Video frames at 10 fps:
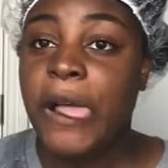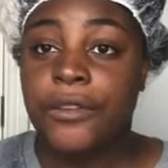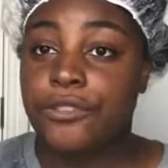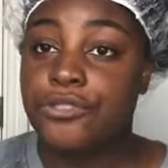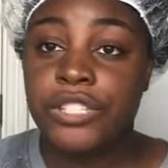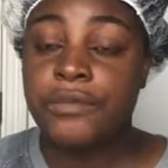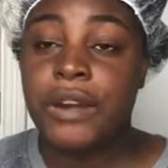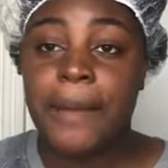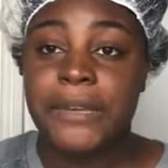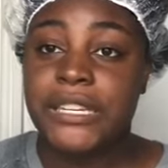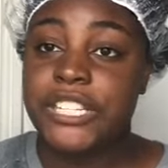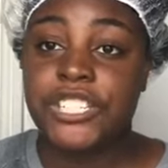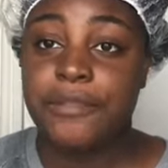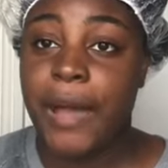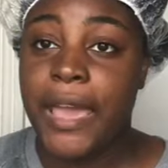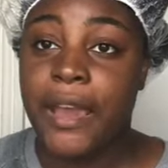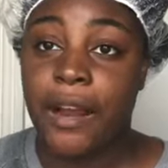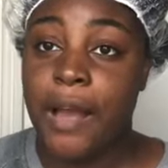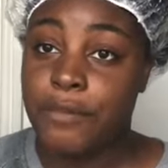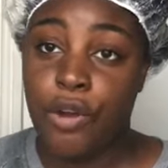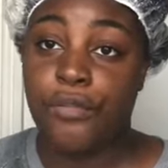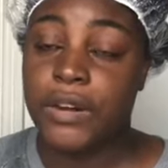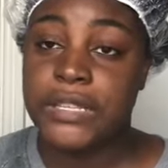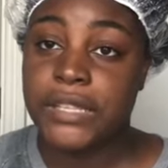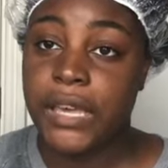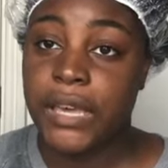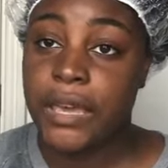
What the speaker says: Usually when I'm conditioning my hair, I'm over a sink